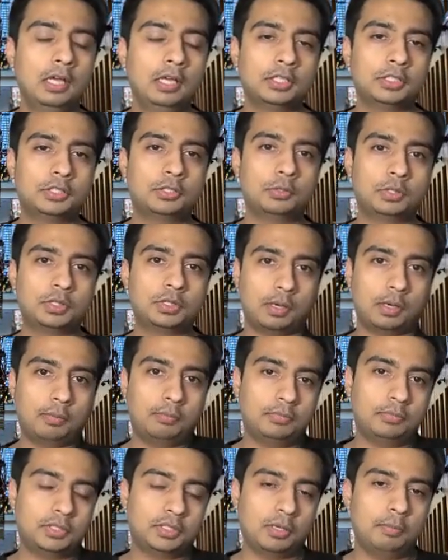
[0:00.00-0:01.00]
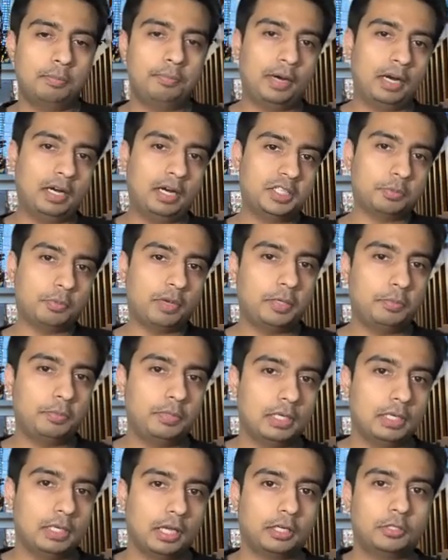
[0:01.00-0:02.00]
So some parts might
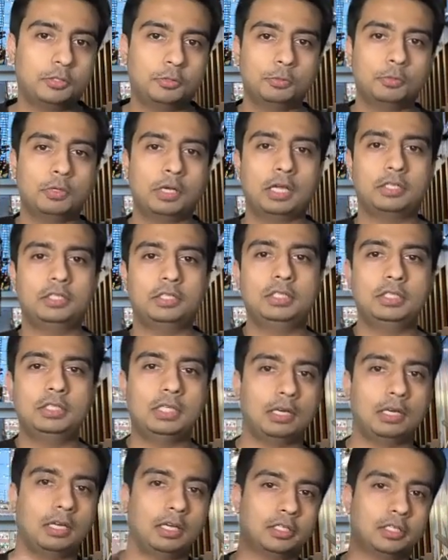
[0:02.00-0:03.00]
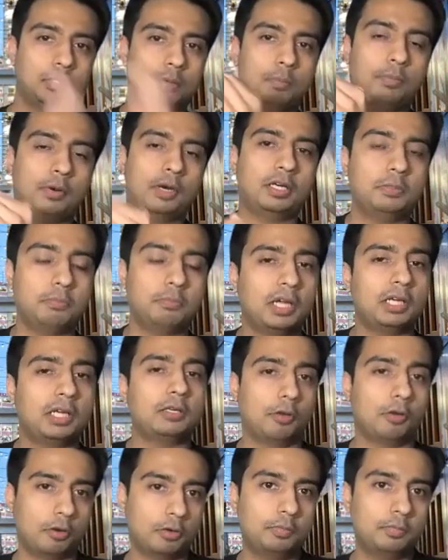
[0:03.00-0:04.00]
be like too edgy and like some part might
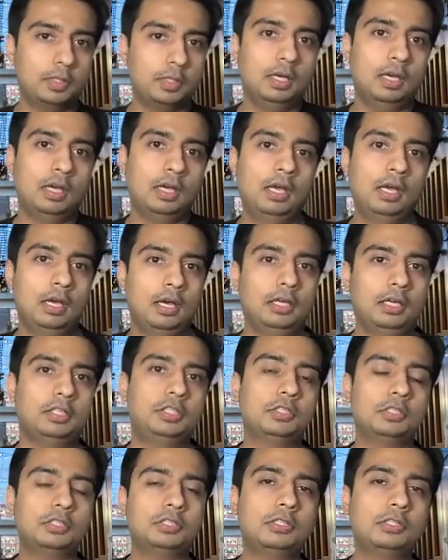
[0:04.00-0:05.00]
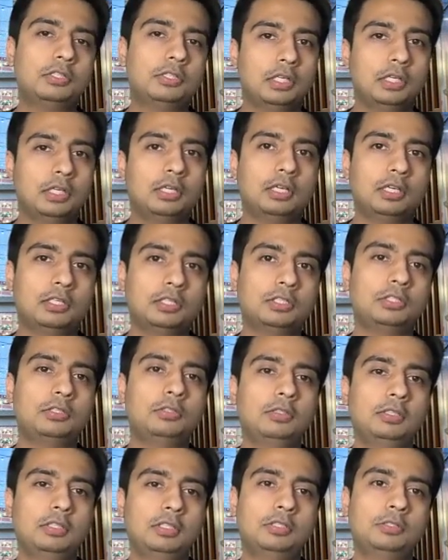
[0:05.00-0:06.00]
not be. It's just, the thing is,
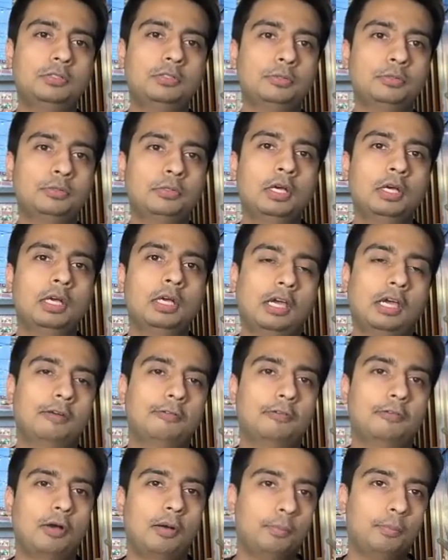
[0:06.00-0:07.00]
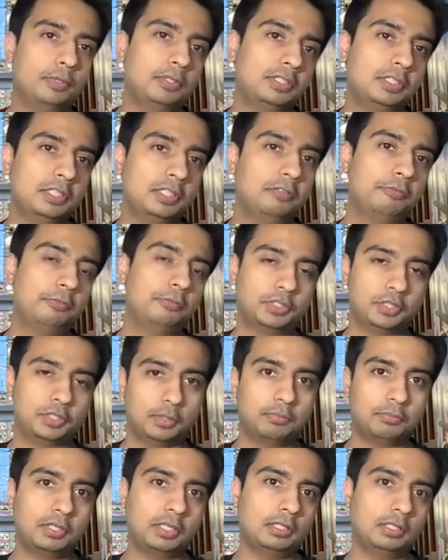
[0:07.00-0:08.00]
you need to kind of compensate for
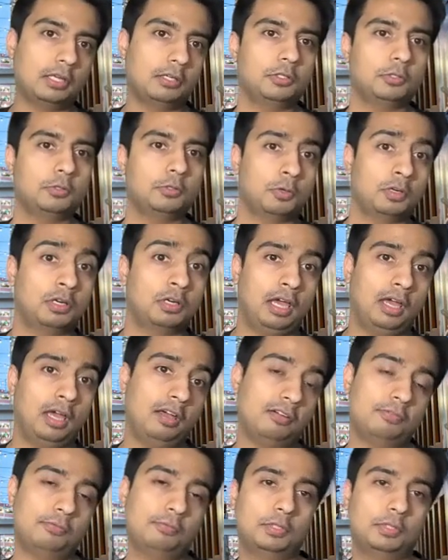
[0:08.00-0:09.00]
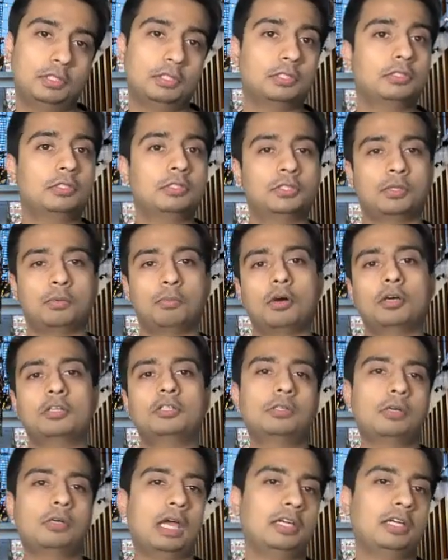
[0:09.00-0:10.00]
something that you don't have with some
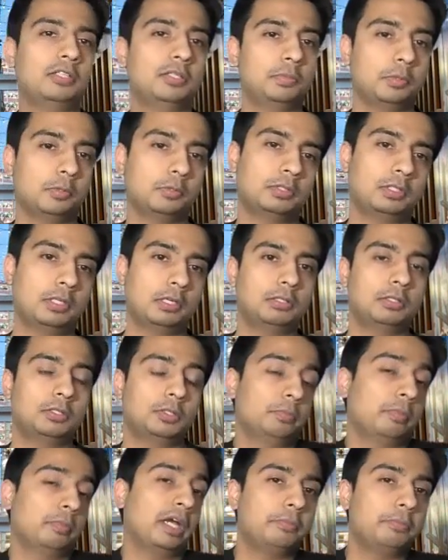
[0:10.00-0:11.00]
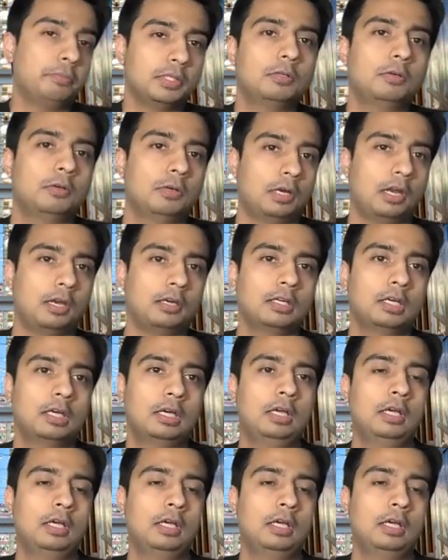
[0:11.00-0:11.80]
other attributes that you might be good at.